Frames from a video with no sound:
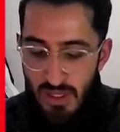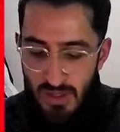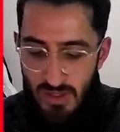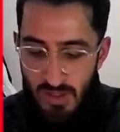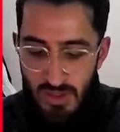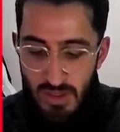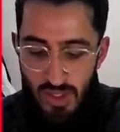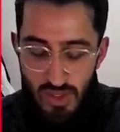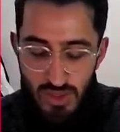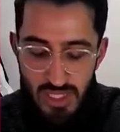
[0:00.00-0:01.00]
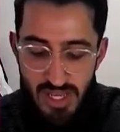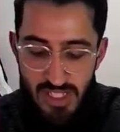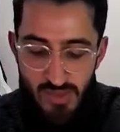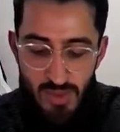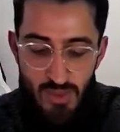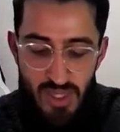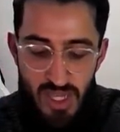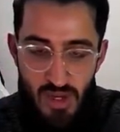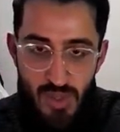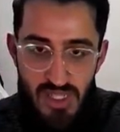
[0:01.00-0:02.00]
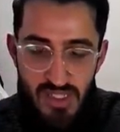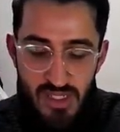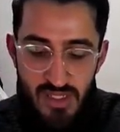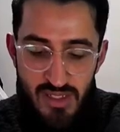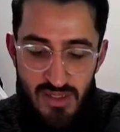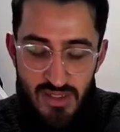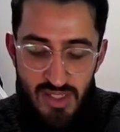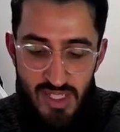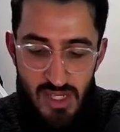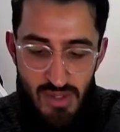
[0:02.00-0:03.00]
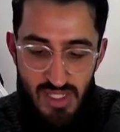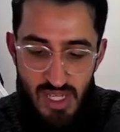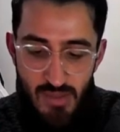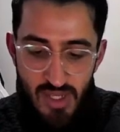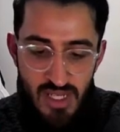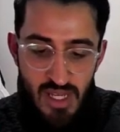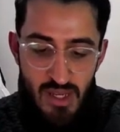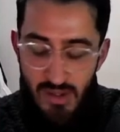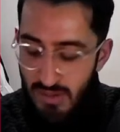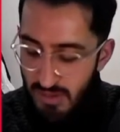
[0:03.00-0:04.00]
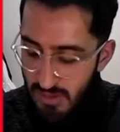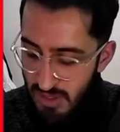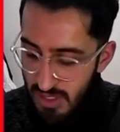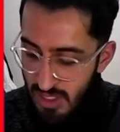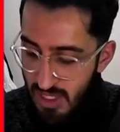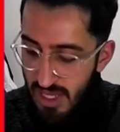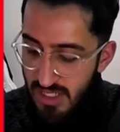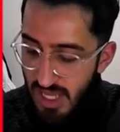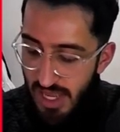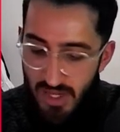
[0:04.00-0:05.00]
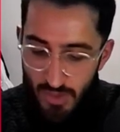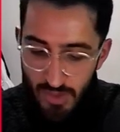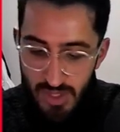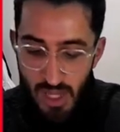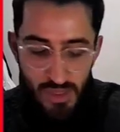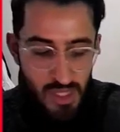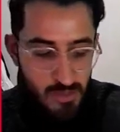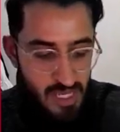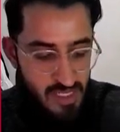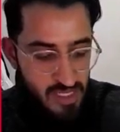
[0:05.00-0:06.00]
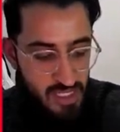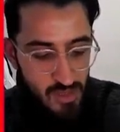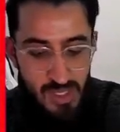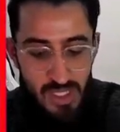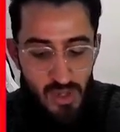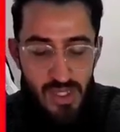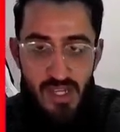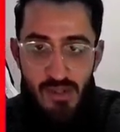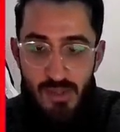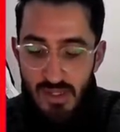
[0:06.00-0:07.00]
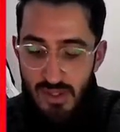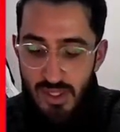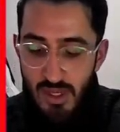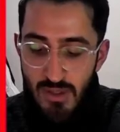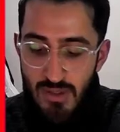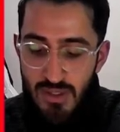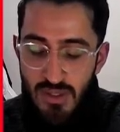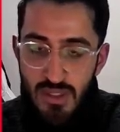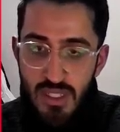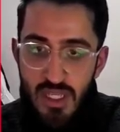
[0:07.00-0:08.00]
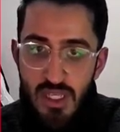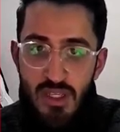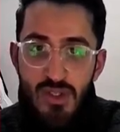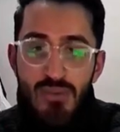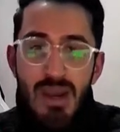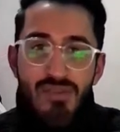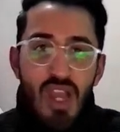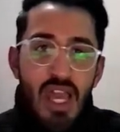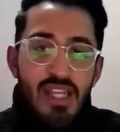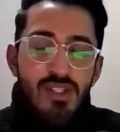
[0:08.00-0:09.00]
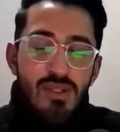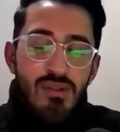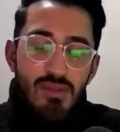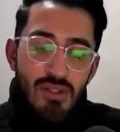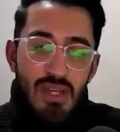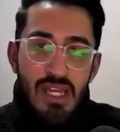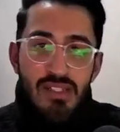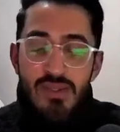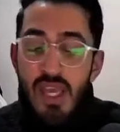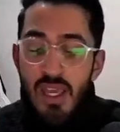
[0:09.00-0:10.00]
On to the next one. We are wasting zero time right now. It's hit or nothing, basically. We don't care about those hollow. You might have lied to us. Well, not lied to us.